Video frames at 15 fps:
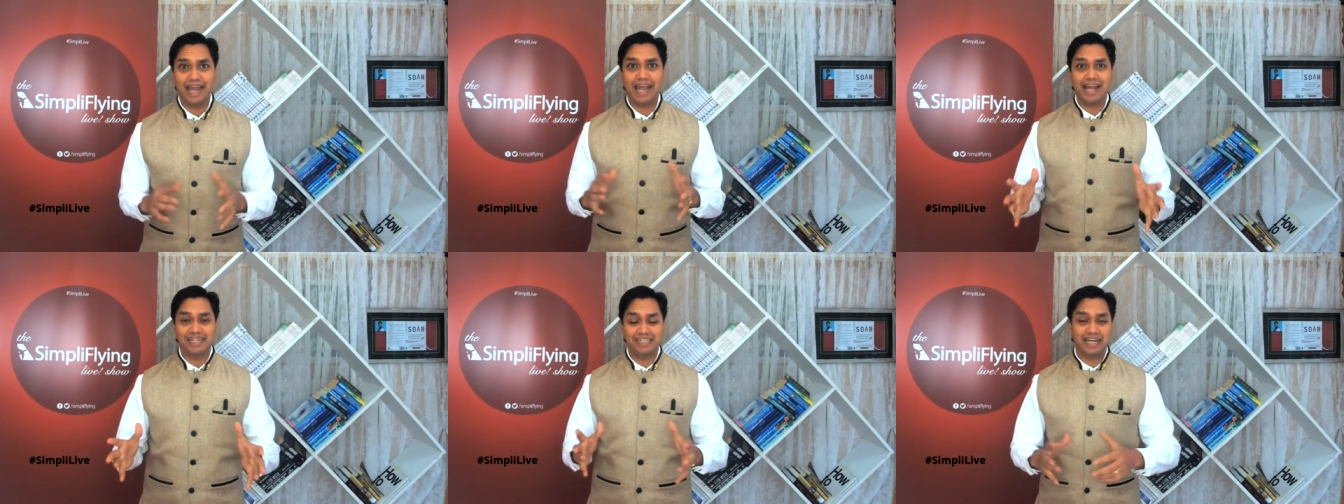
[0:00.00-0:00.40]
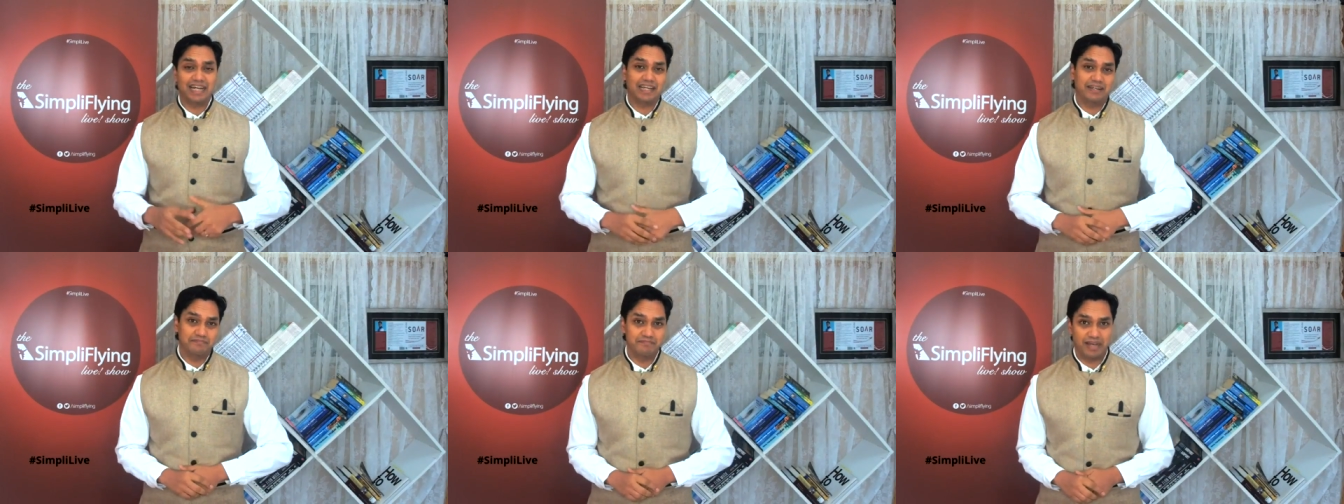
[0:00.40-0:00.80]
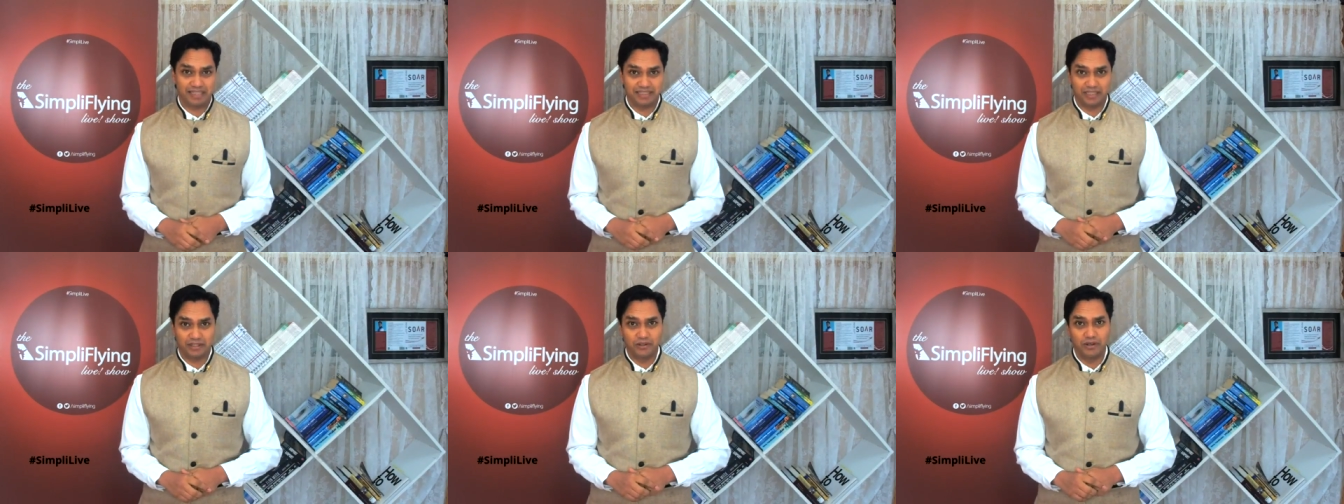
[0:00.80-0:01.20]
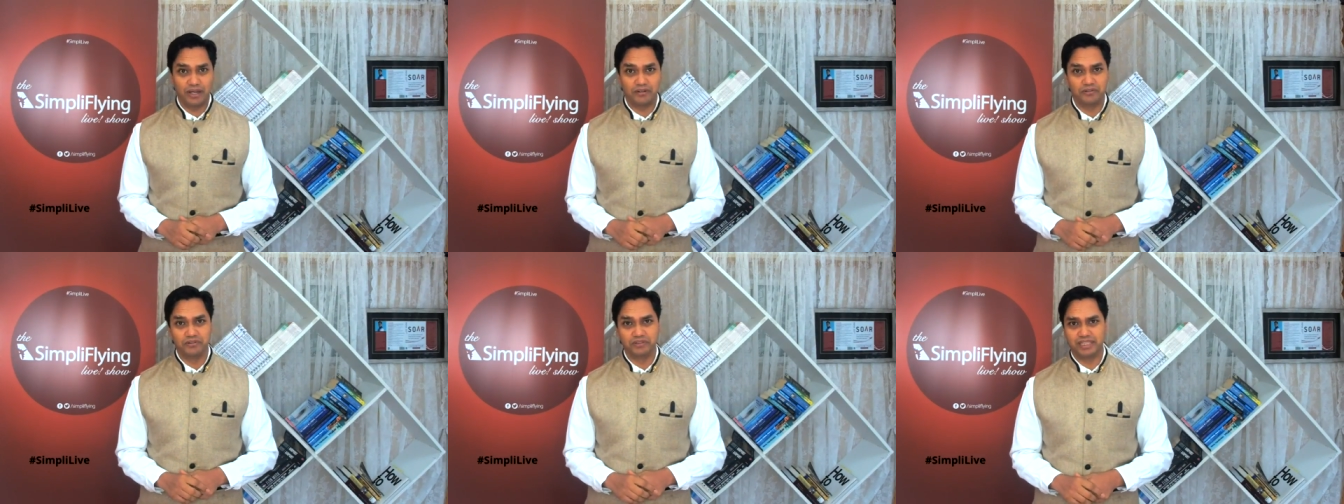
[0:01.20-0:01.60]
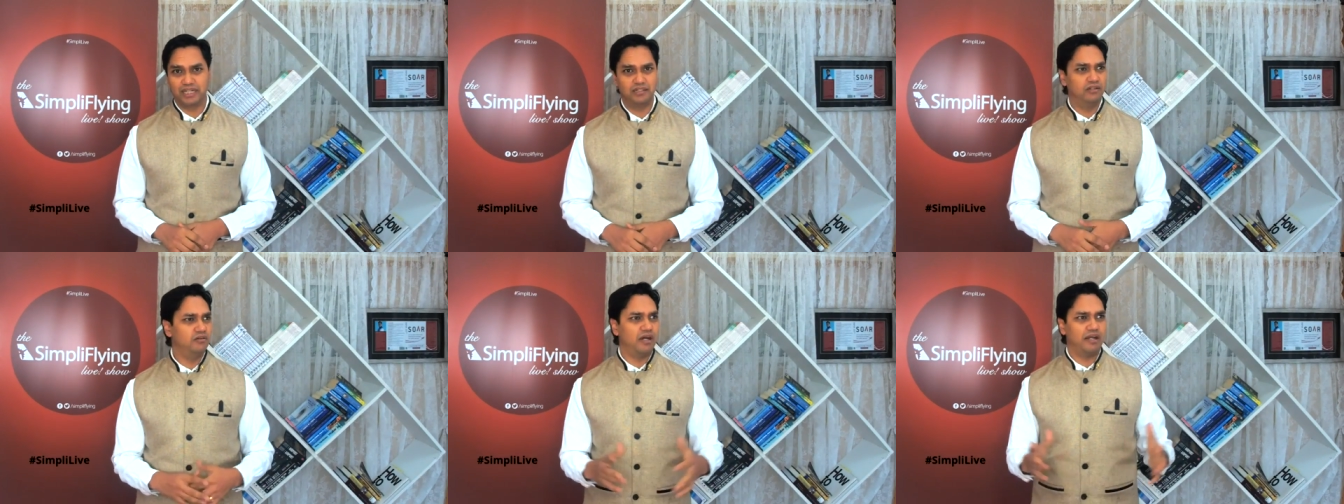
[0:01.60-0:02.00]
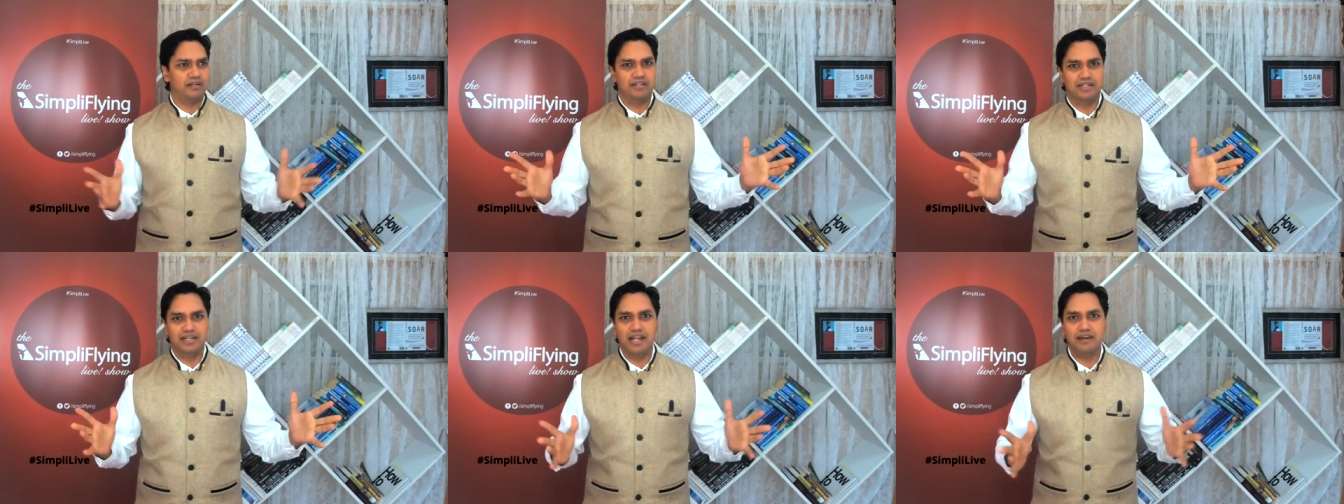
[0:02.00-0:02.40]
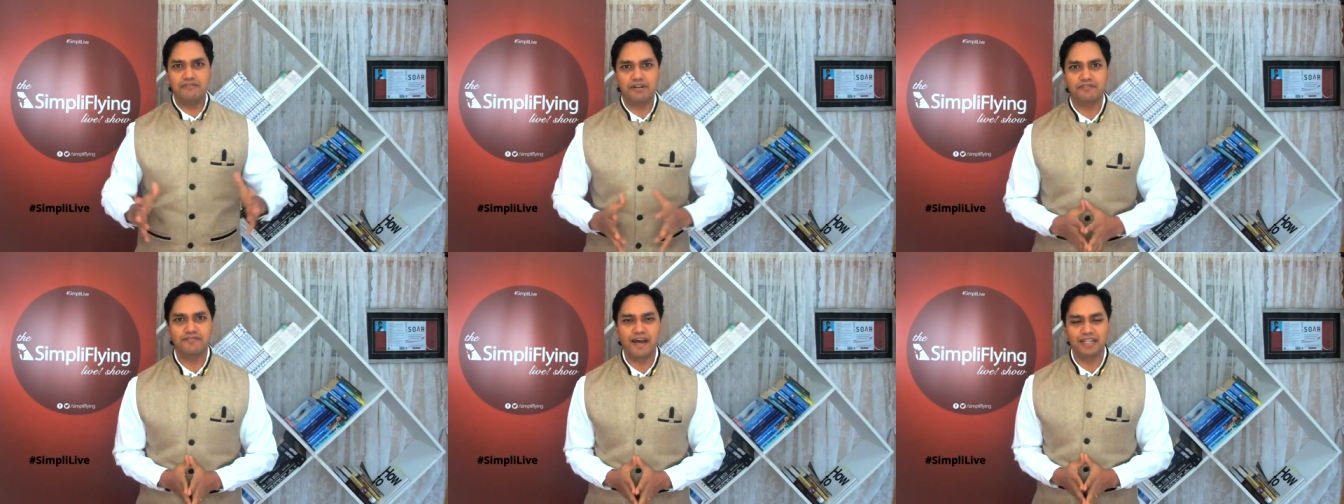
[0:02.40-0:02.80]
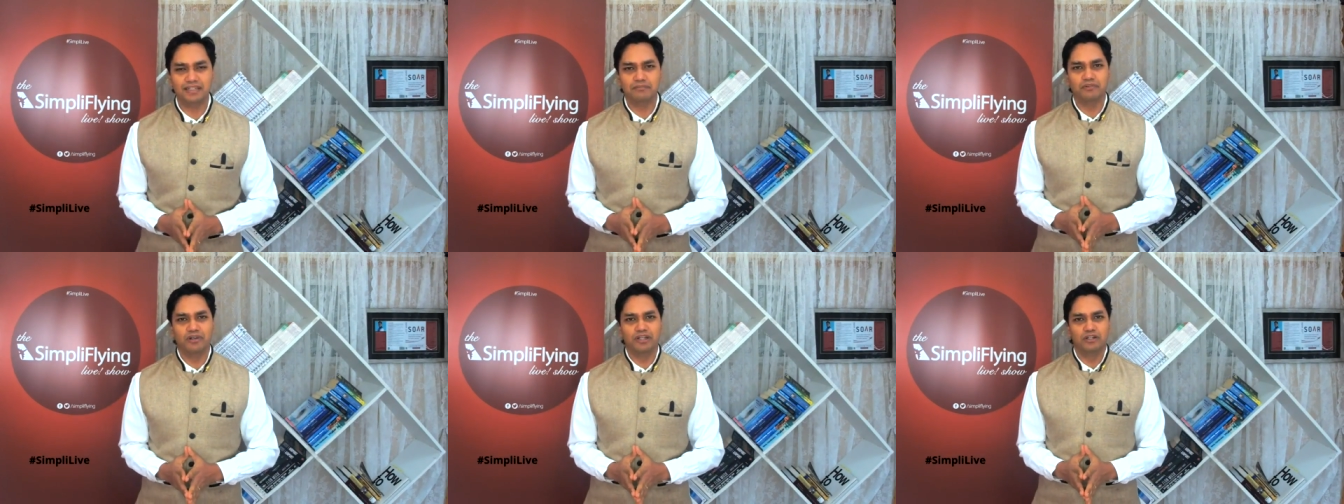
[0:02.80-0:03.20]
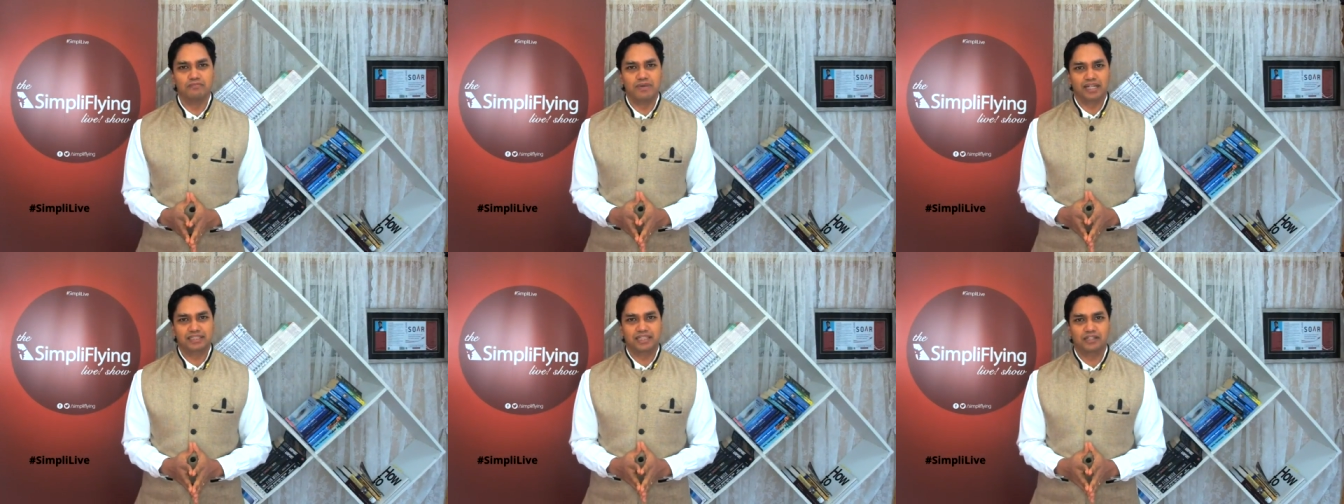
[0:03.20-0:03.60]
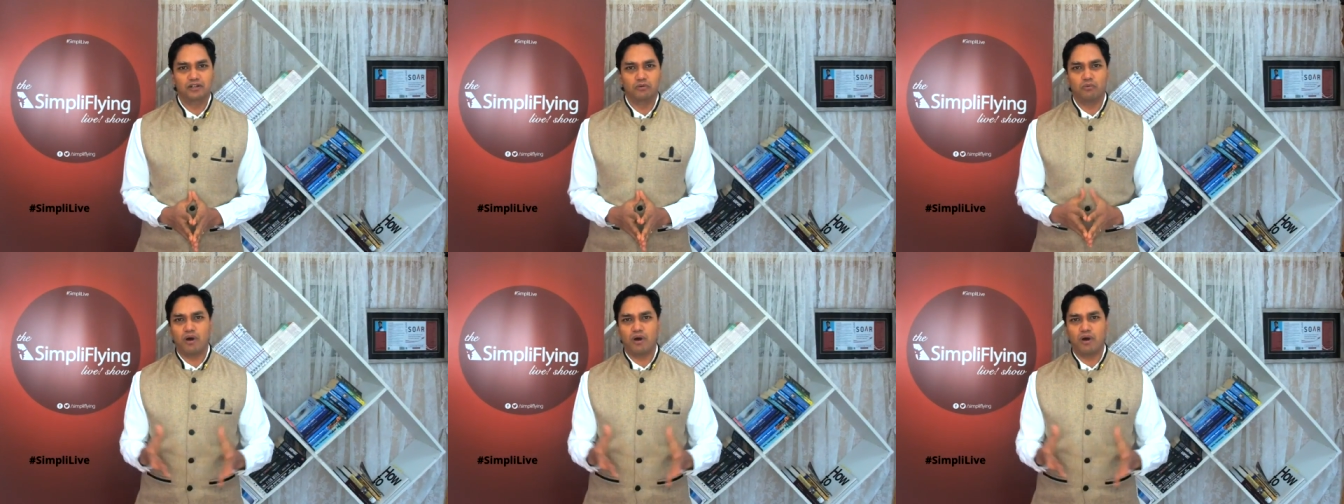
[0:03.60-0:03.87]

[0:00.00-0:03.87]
anti Mexico and who said, no, I'd never fathom going to Mexico.